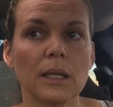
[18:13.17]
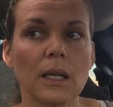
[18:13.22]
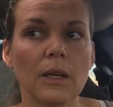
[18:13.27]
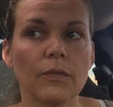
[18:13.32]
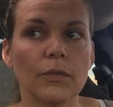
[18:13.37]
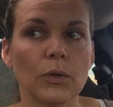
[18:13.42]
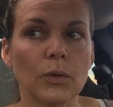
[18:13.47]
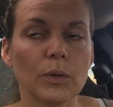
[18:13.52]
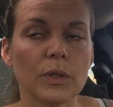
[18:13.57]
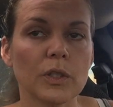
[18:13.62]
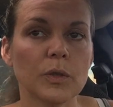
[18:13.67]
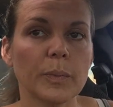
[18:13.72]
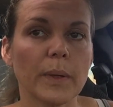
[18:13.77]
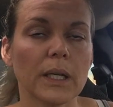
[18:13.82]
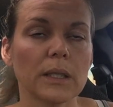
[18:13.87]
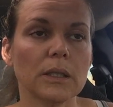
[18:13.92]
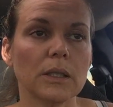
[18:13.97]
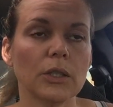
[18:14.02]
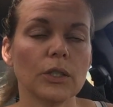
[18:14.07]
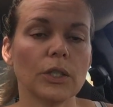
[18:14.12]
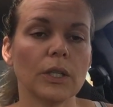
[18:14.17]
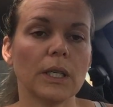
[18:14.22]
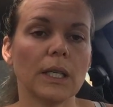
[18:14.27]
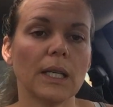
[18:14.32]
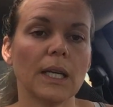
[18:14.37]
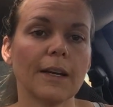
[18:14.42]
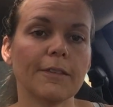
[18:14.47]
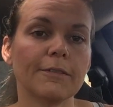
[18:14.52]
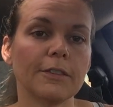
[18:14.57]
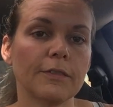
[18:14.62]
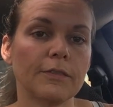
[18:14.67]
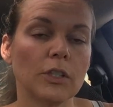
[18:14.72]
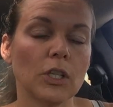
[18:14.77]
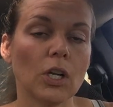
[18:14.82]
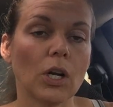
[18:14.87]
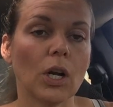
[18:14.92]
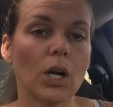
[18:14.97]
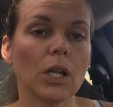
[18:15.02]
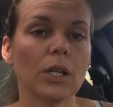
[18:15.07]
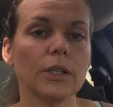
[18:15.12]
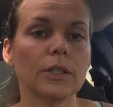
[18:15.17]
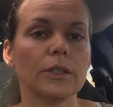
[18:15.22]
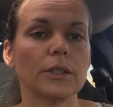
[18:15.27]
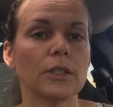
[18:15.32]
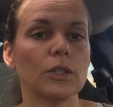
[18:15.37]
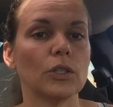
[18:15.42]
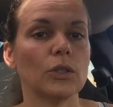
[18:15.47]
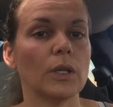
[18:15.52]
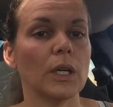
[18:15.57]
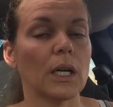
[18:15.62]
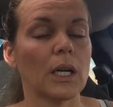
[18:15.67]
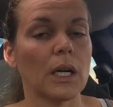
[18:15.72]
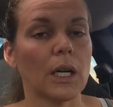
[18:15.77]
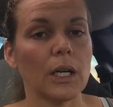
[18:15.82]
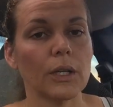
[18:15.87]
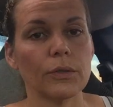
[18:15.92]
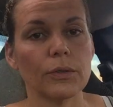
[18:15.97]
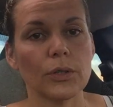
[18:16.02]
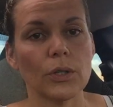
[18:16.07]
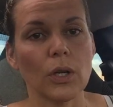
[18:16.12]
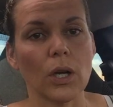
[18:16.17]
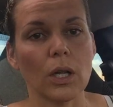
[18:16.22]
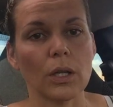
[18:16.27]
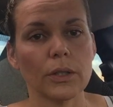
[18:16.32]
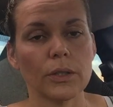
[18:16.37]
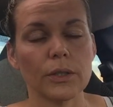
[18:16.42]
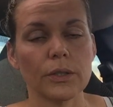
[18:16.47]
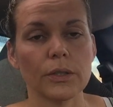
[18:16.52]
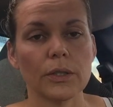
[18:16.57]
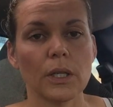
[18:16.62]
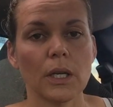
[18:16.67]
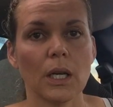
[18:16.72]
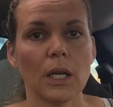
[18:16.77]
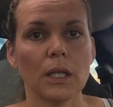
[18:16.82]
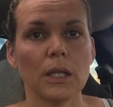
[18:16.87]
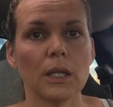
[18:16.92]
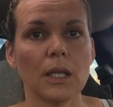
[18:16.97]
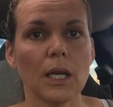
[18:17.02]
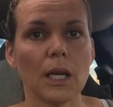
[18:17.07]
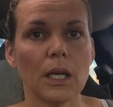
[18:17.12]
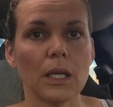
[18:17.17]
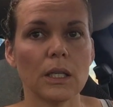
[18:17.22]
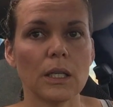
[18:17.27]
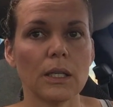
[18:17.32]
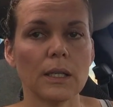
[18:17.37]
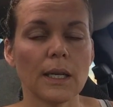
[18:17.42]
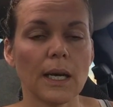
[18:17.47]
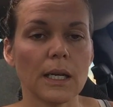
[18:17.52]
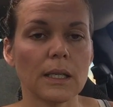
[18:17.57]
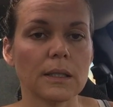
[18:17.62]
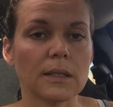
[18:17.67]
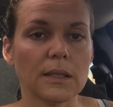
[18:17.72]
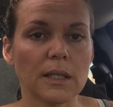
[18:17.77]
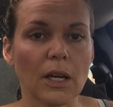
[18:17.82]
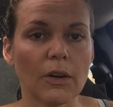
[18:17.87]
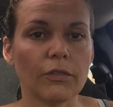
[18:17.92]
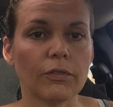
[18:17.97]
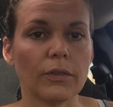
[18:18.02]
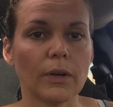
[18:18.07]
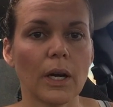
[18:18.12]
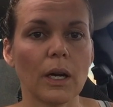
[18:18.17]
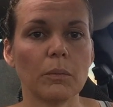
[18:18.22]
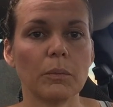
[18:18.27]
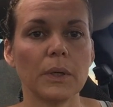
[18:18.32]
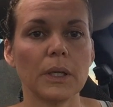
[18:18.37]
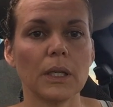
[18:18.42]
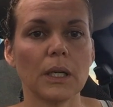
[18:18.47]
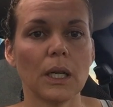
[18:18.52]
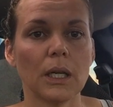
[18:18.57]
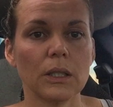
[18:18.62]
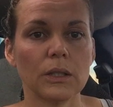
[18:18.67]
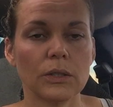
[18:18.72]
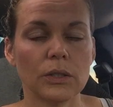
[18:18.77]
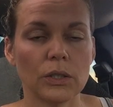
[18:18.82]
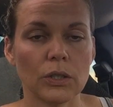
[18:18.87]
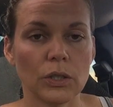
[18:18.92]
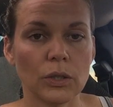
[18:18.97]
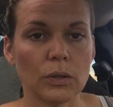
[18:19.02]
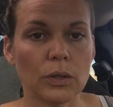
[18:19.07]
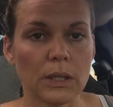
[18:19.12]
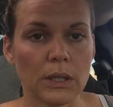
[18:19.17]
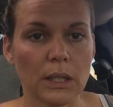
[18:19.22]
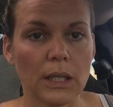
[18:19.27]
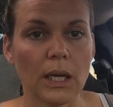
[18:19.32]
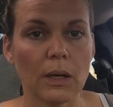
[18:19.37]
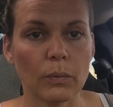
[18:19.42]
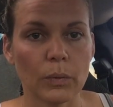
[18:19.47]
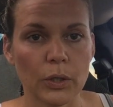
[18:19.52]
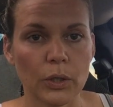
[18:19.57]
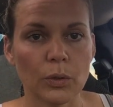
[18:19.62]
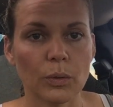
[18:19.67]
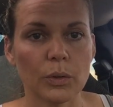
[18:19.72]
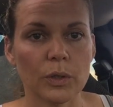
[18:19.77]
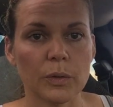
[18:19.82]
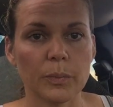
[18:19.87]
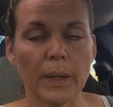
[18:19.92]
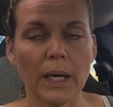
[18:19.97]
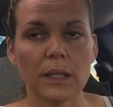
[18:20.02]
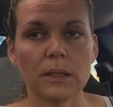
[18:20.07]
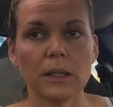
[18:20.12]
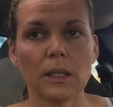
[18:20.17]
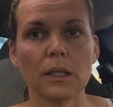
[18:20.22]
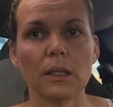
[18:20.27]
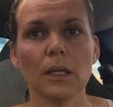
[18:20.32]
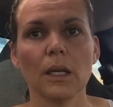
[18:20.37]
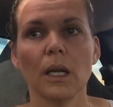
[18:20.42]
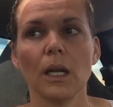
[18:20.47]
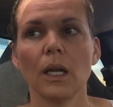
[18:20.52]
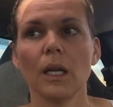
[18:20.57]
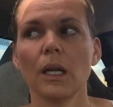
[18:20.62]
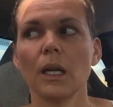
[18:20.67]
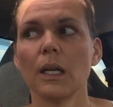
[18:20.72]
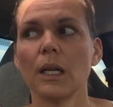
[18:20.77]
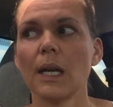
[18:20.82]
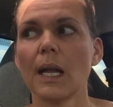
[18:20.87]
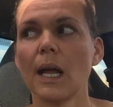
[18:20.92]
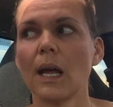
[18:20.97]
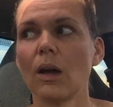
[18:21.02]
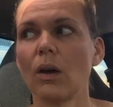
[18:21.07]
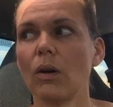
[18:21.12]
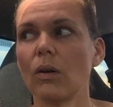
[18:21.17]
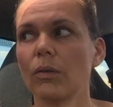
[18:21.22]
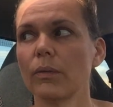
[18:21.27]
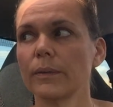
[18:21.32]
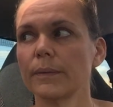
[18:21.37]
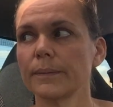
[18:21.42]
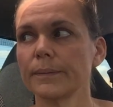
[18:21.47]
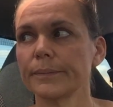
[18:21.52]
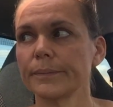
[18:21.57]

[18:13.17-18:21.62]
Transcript: If you expect that you're going to get $50 and you get $100, then that is suffering because you didn't get what you expected. Now,